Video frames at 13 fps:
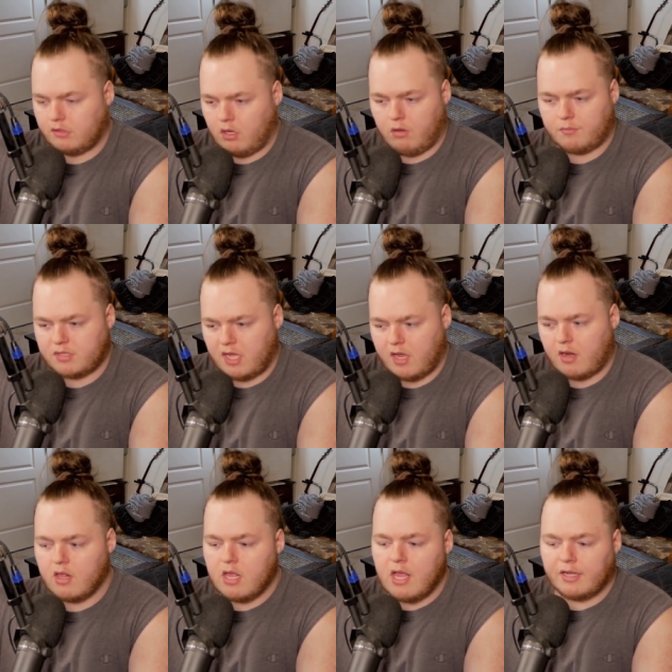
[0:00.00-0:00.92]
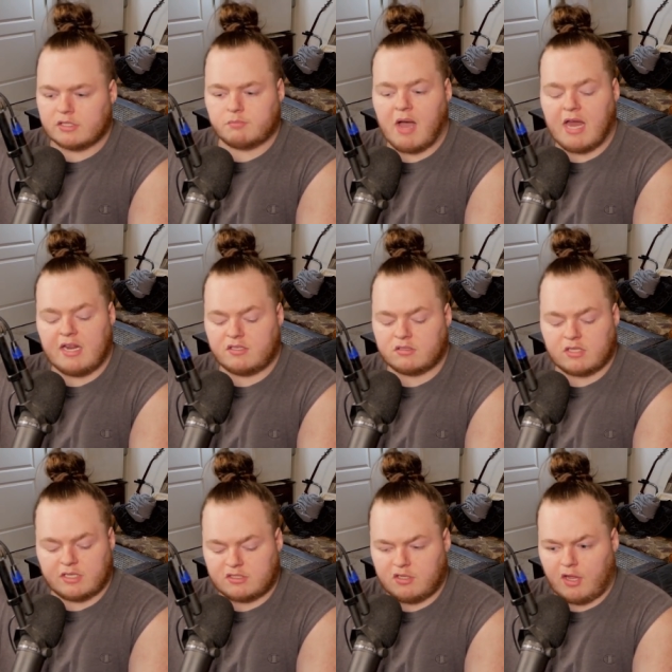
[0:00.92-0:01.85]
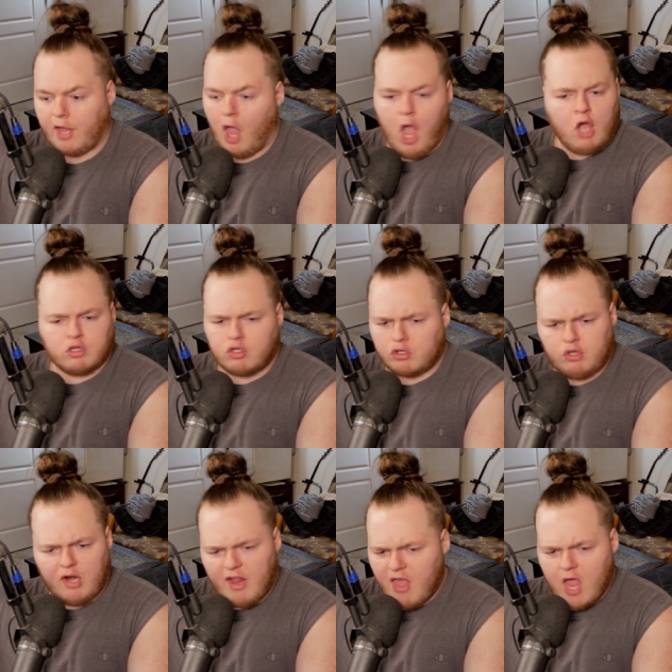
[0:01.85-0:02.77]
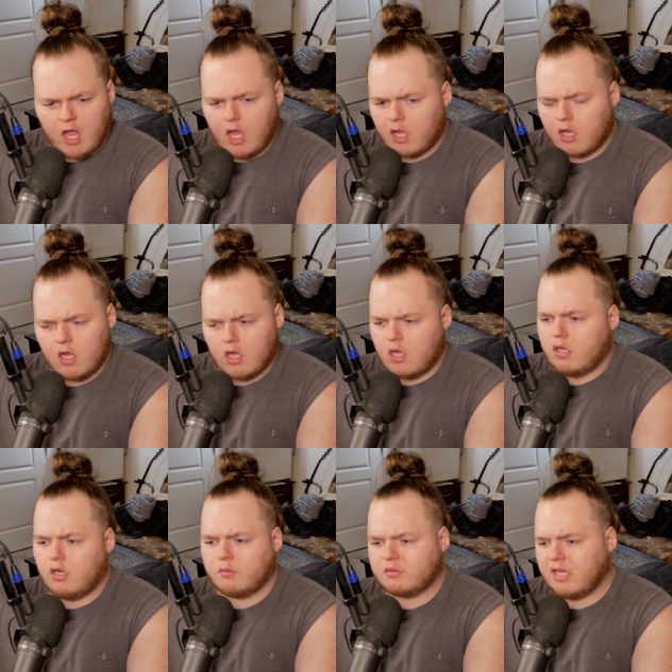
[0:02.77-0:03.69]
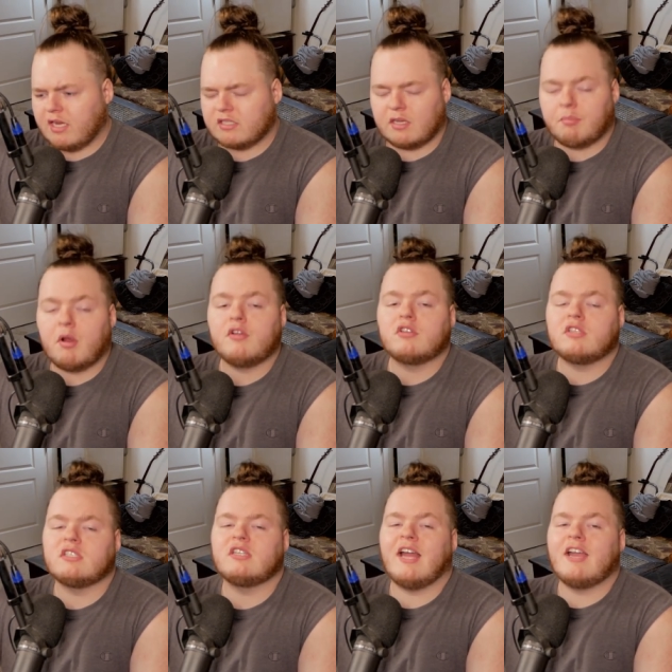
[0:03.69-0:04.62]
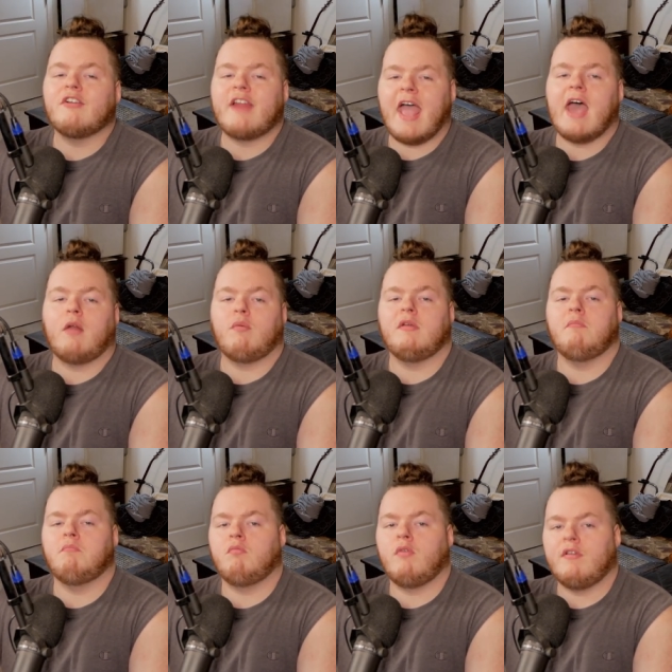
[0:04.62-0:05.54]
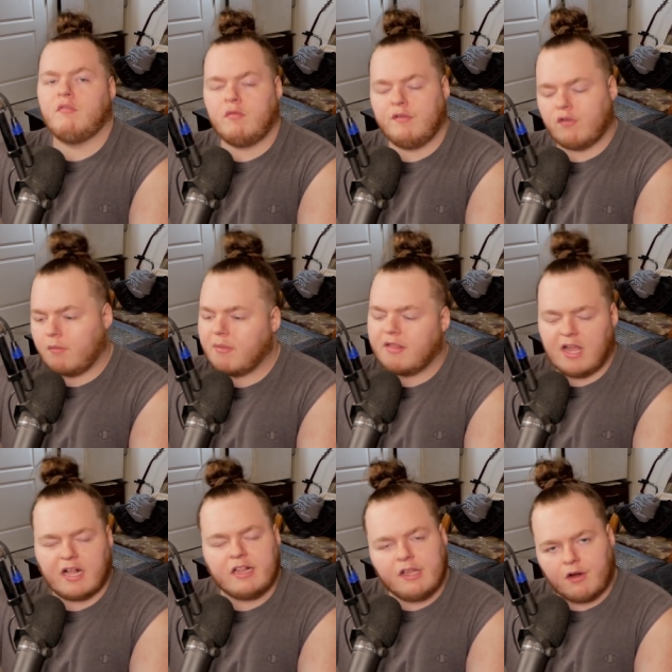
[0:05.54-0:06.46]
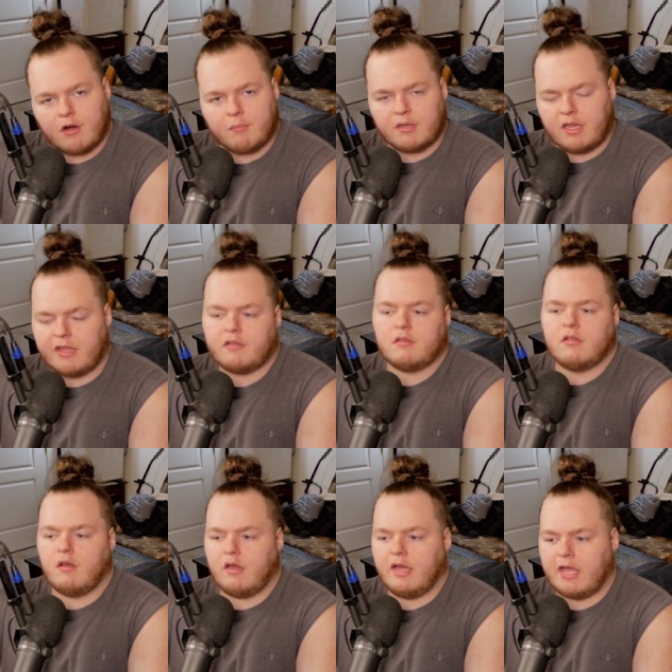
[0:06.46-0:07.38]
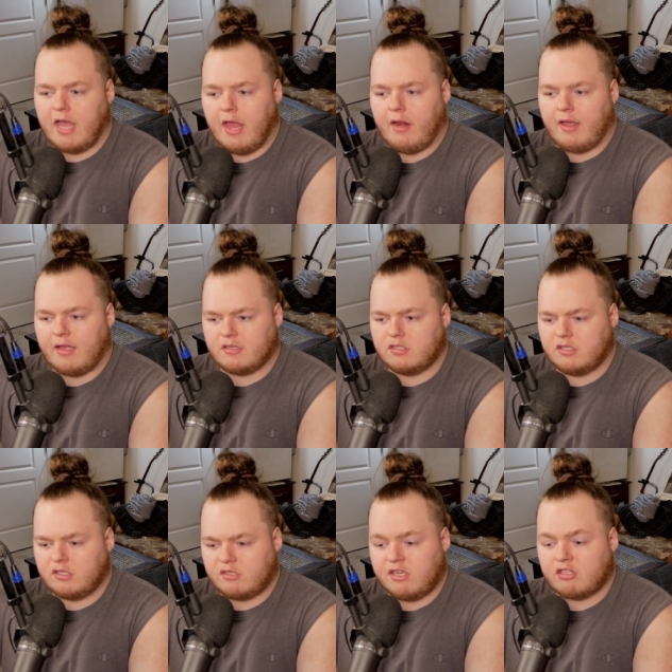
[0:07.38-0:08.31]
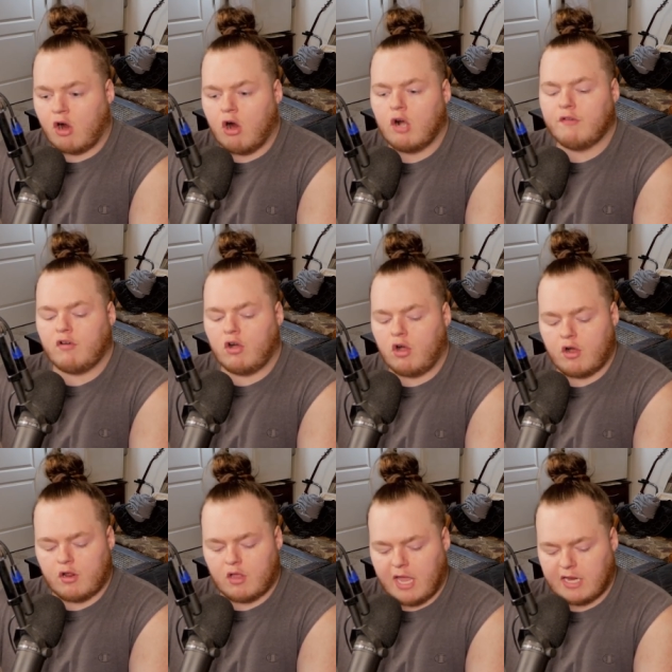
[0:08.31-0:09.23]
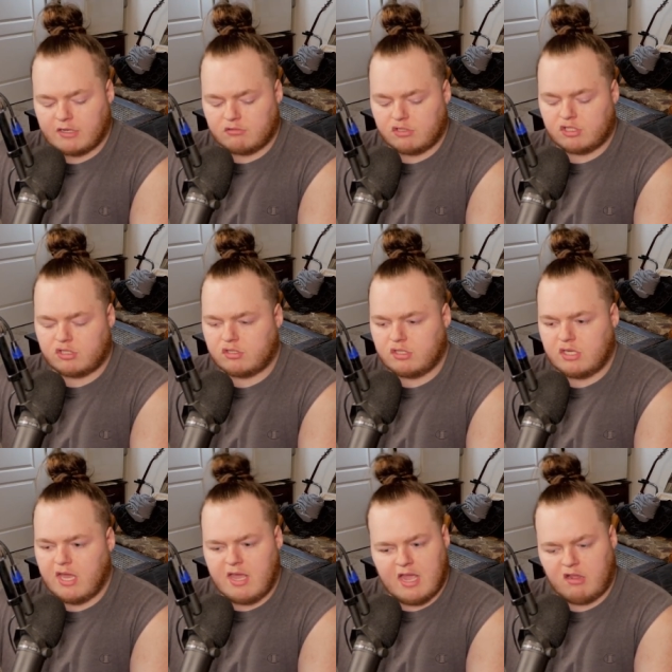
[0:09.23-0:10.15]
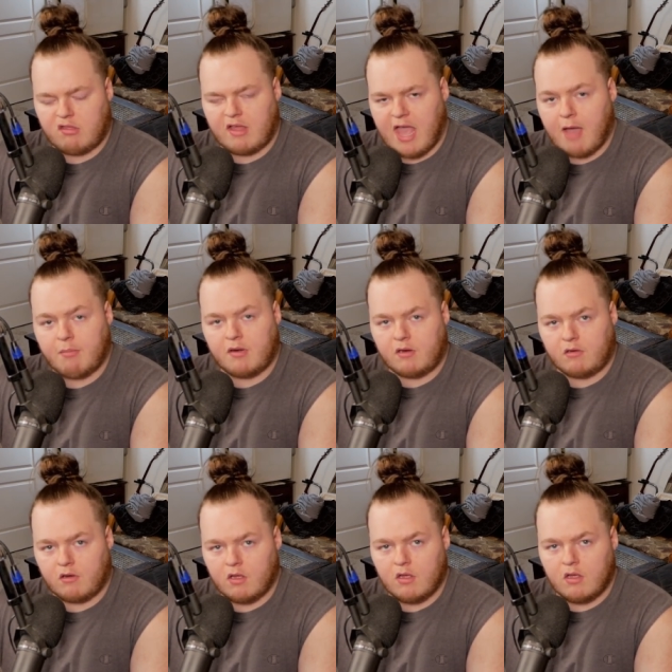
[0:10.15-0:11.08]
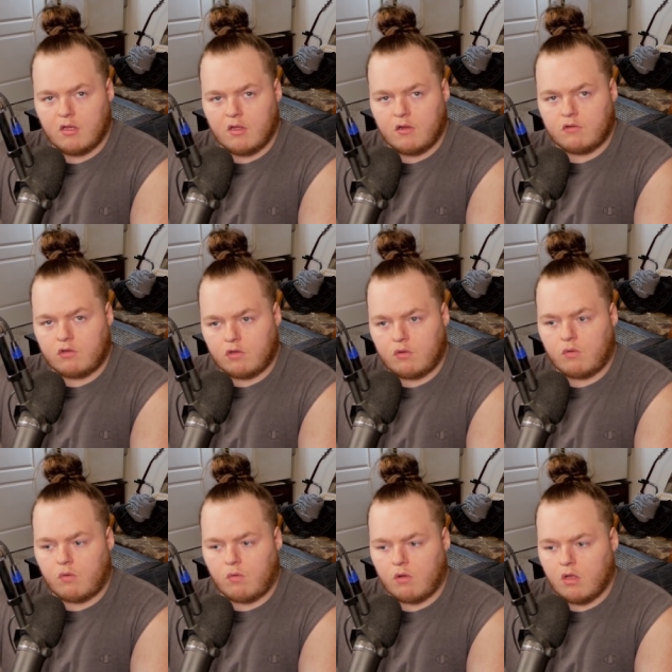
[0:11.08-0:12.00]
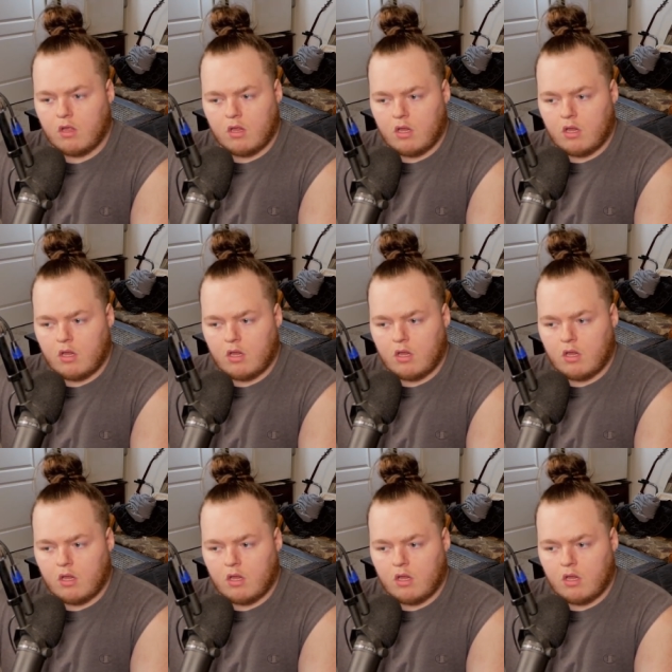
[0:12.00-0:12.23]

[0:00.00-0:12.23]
you know what I'm saying? Because Bonnie's like still like, don't do anything, like you know what I'm saying? It's like, bro, it's not your dad, we, we we've already made that clear. But like, you know, again, like she, it's, it's hard for her to like just see anything happening to